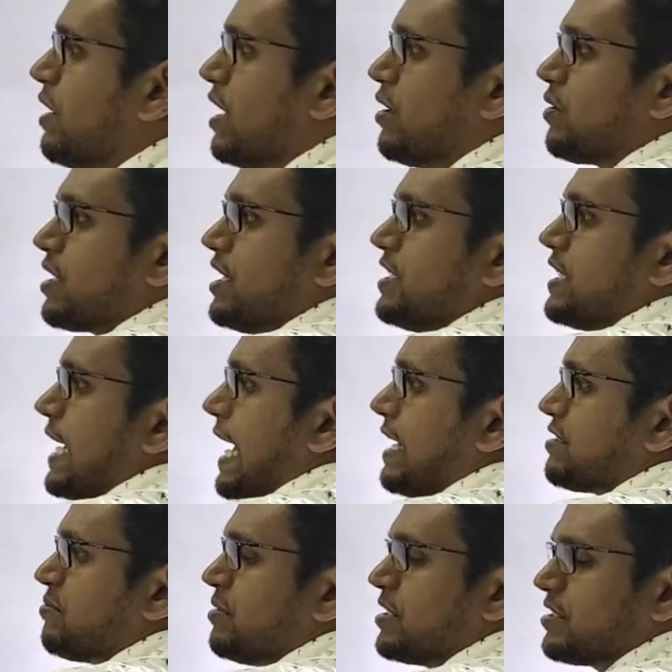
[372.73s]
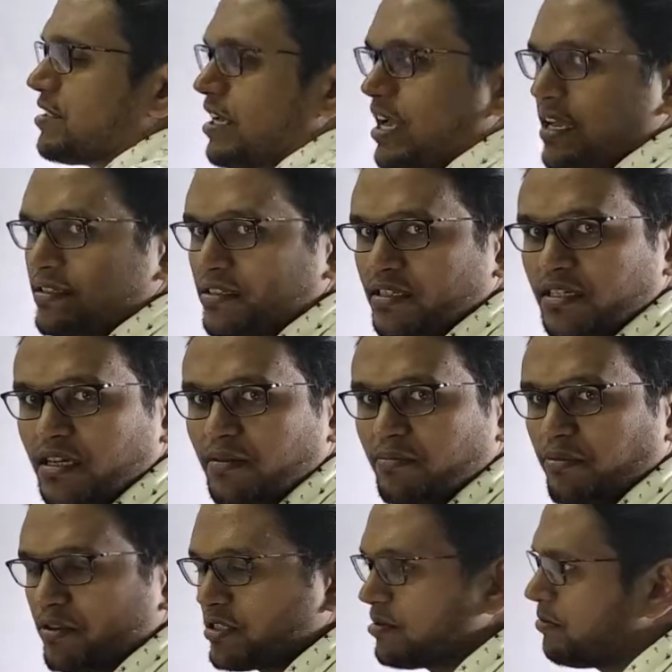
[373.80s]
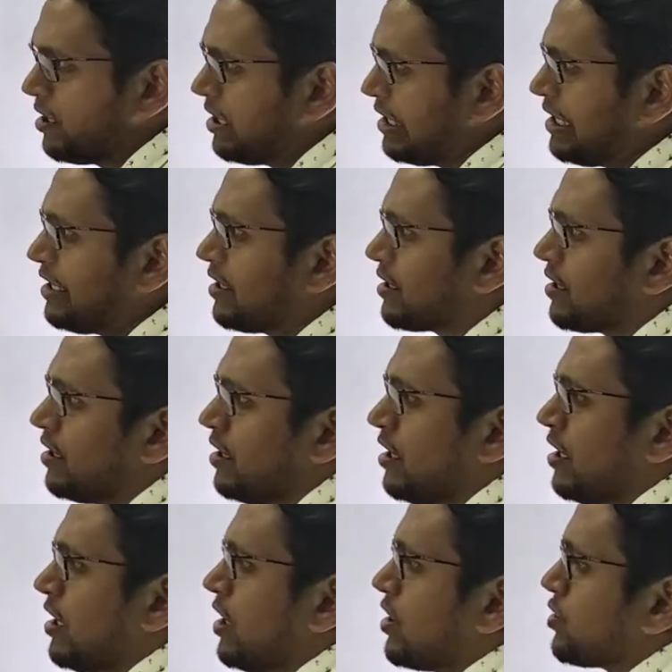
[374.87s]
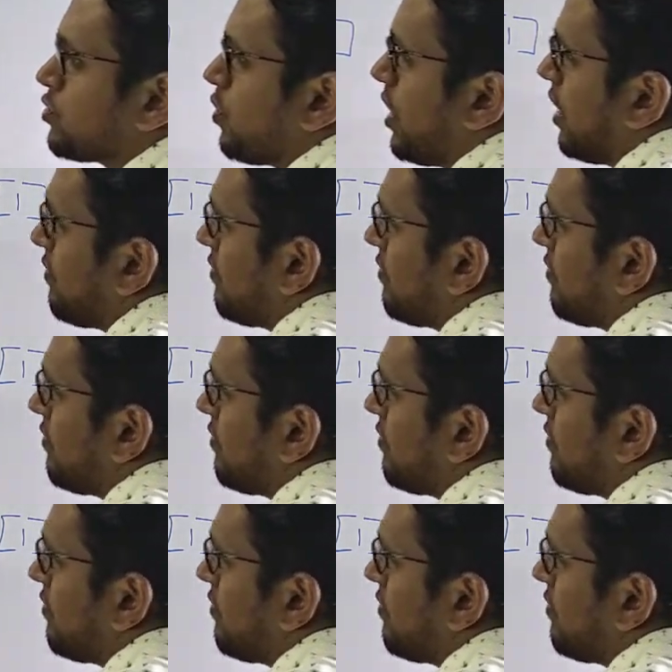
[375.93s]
allocate as much as possible here. So I